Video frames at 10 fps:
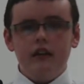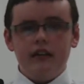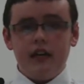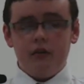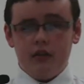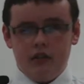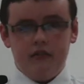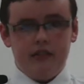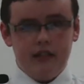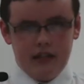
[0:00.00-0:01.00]
Now I
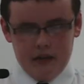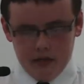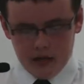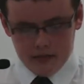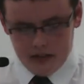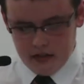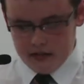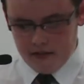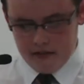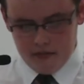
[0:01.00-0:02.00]
don't see the epilepsy
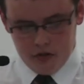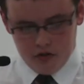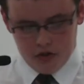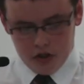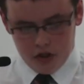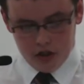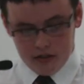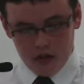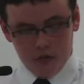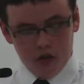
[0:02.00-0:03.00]
nurse very much.
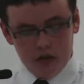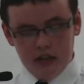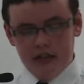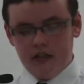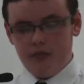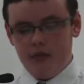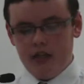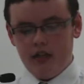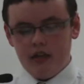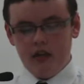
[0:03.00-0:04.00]
She's got one clinic a
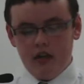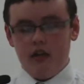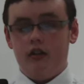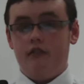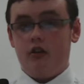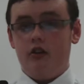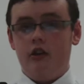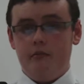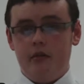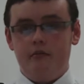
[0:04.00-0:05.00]
week, and I've got
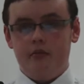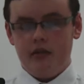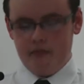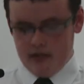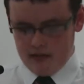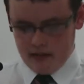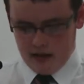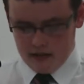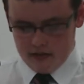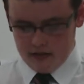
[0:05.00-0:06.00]
an open appointment to
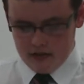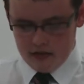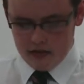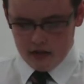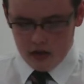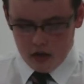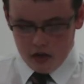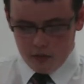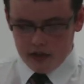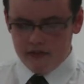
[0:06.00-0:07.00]
that.
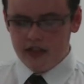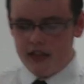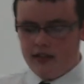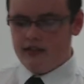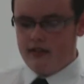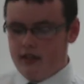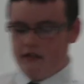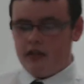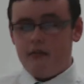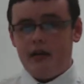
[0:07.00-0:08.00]
When I've needed to see
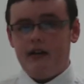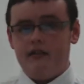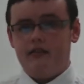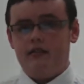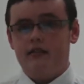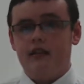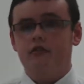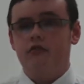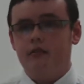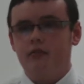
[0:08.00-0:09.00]
her in the past, the
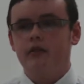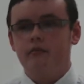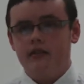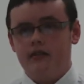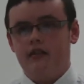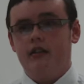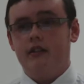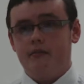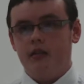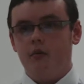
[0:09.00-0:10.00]
central appointments line
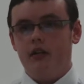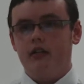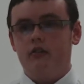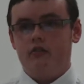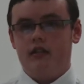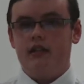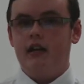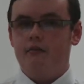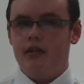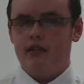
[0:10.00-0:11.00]
has been quite good at
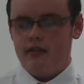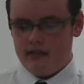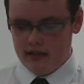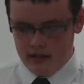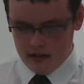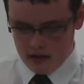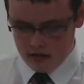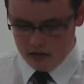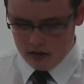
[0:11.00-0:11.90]
getting me in to see her.